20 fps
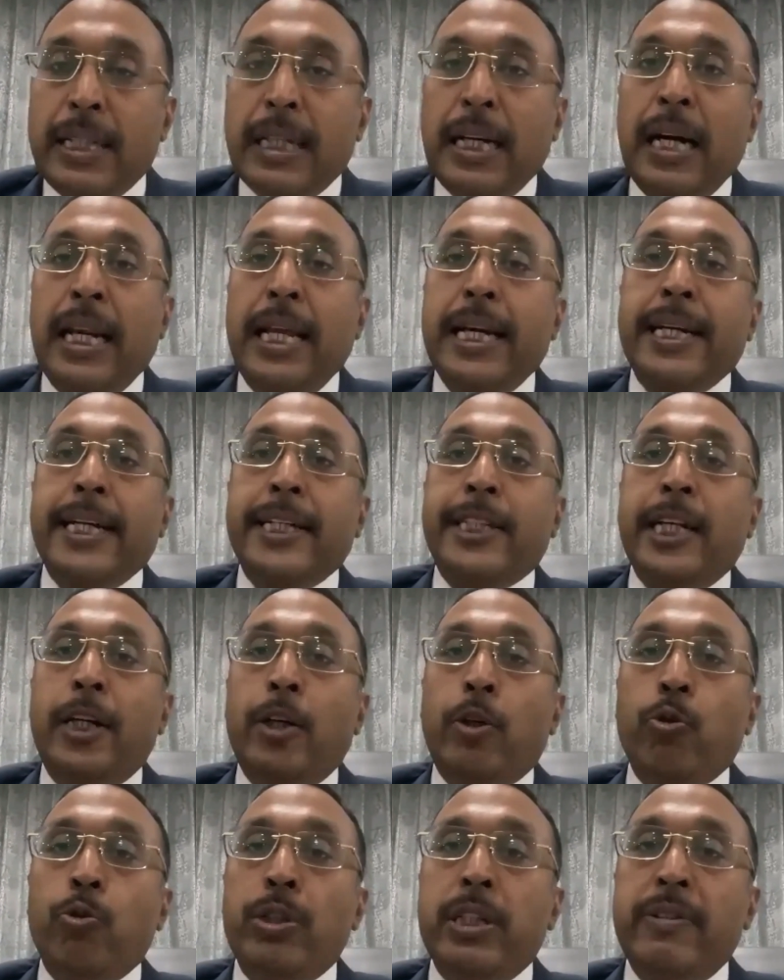
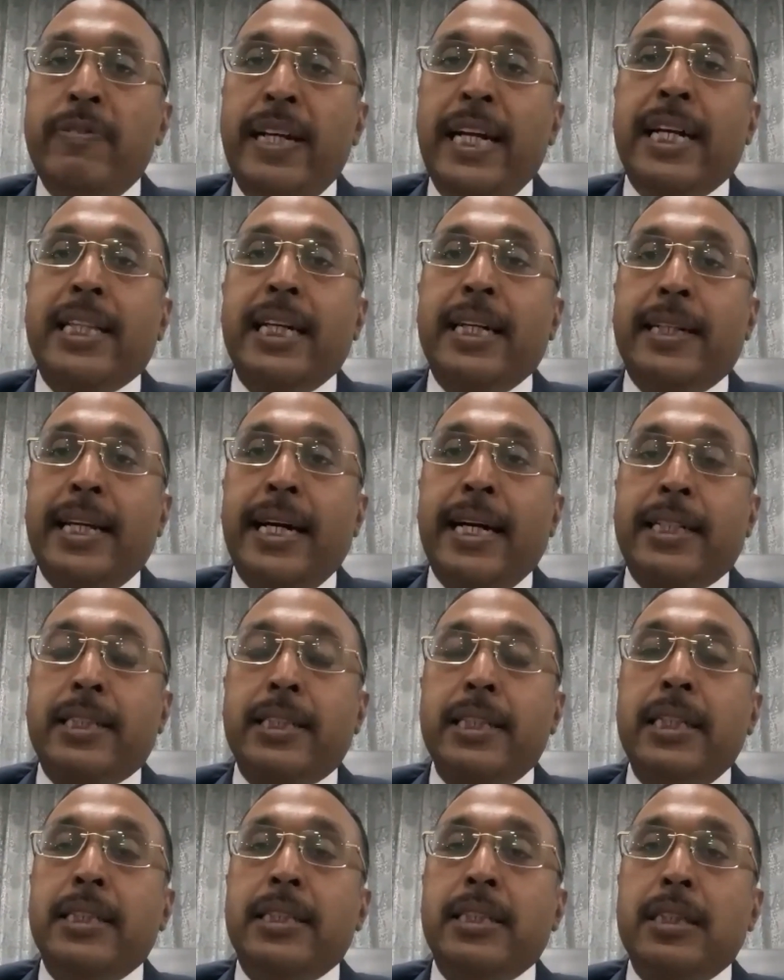allegation to evade the
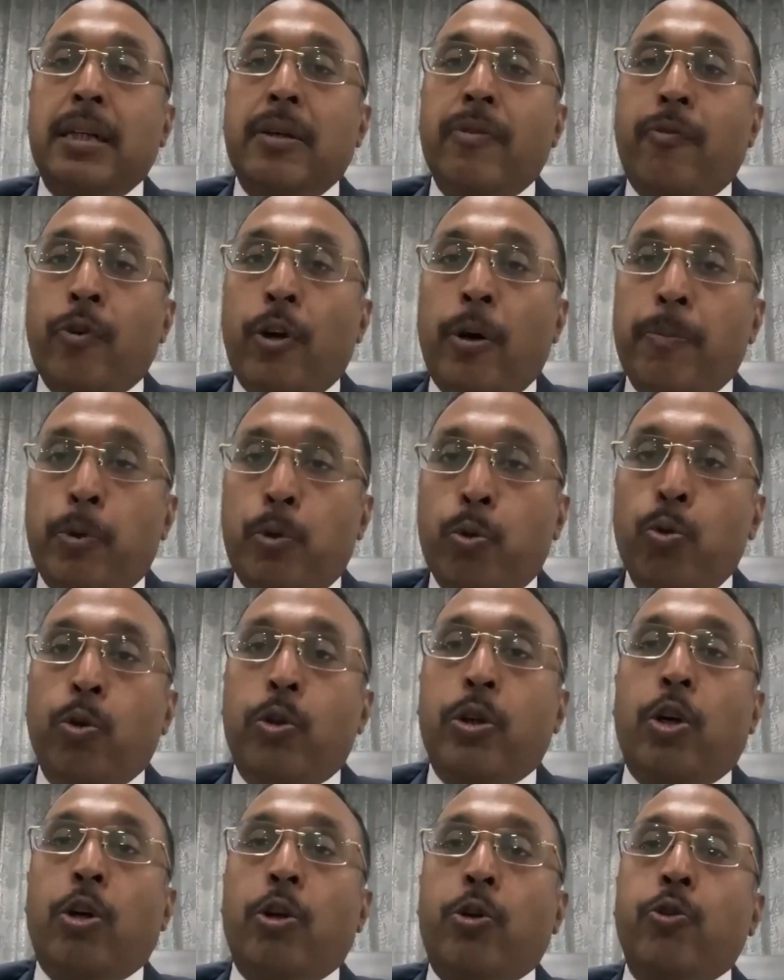tax is from 2
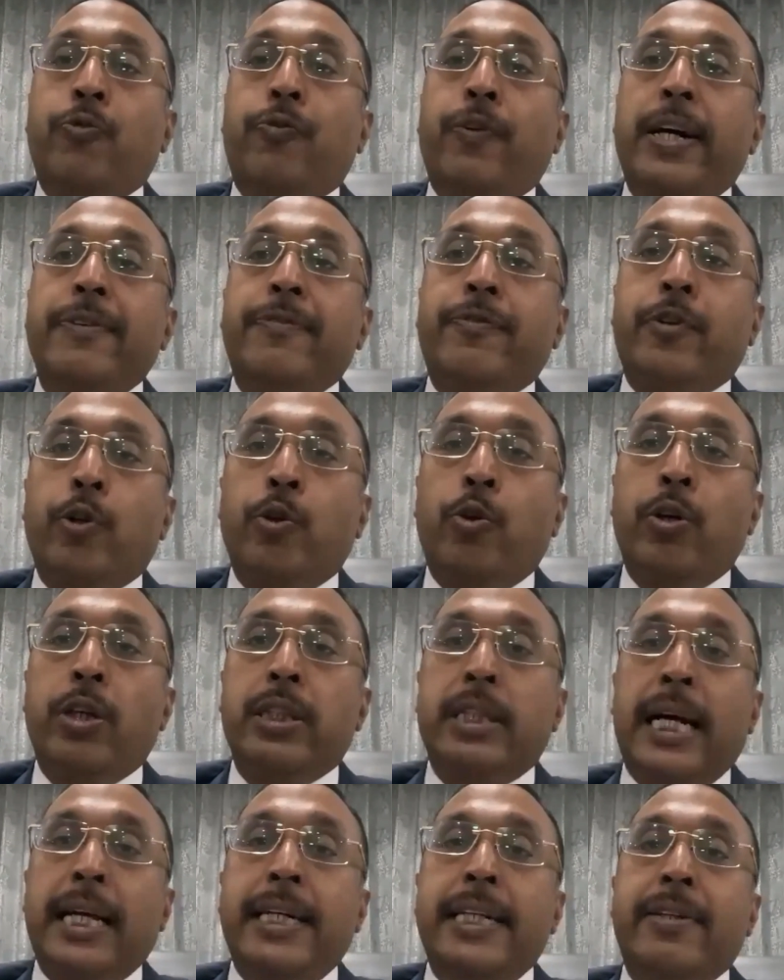crore to 5 crore,
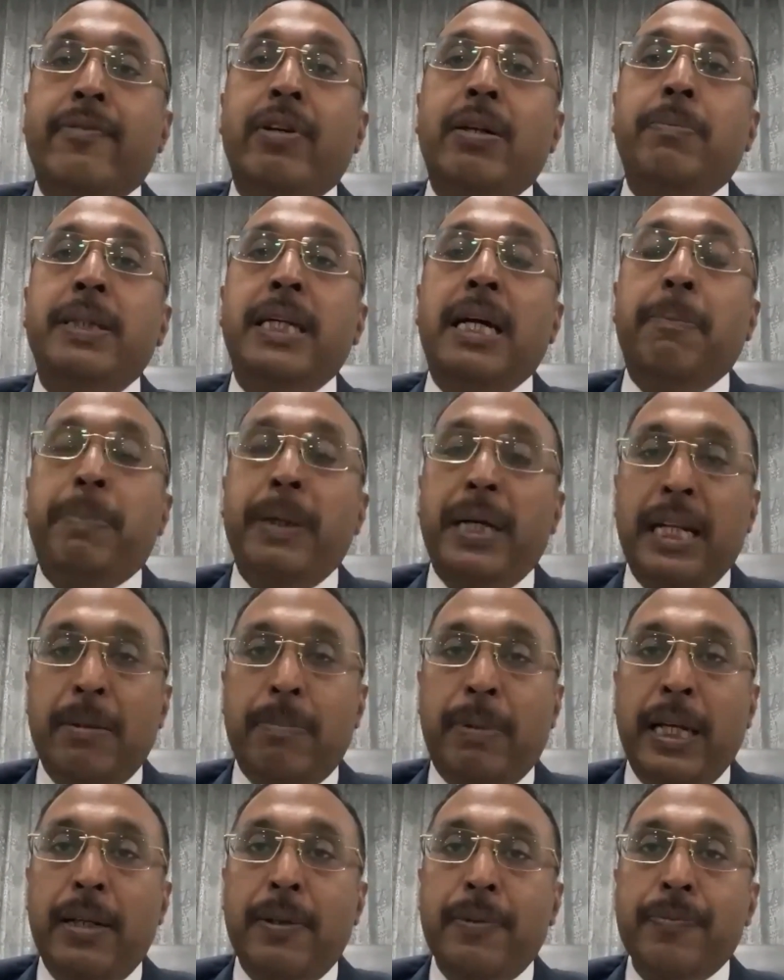then it will be a
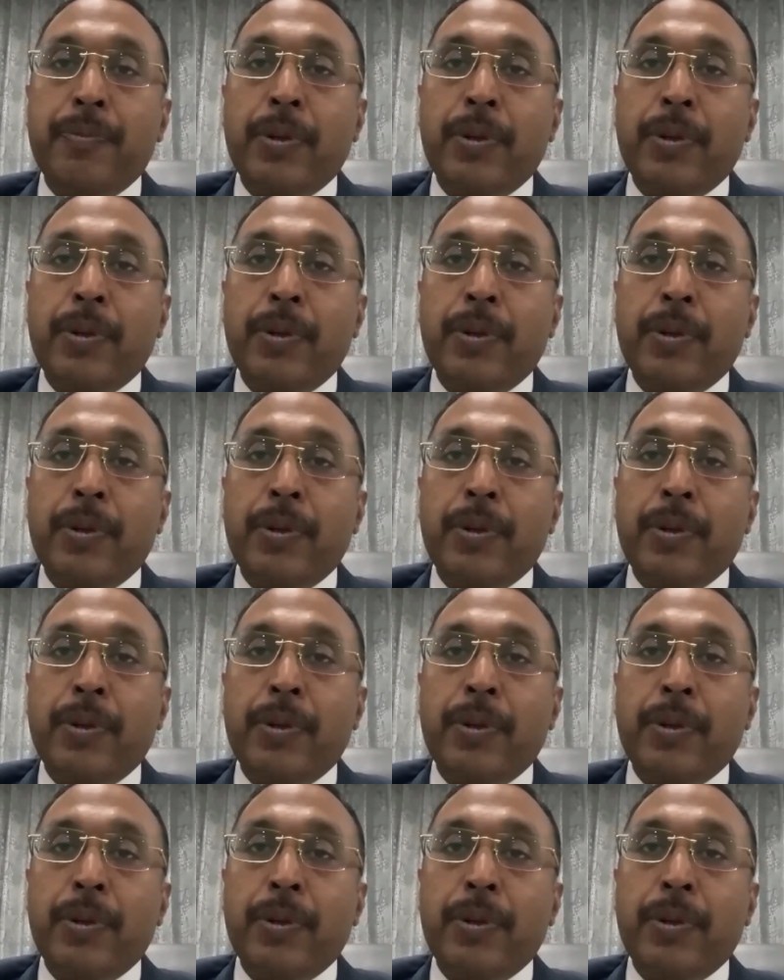bailable.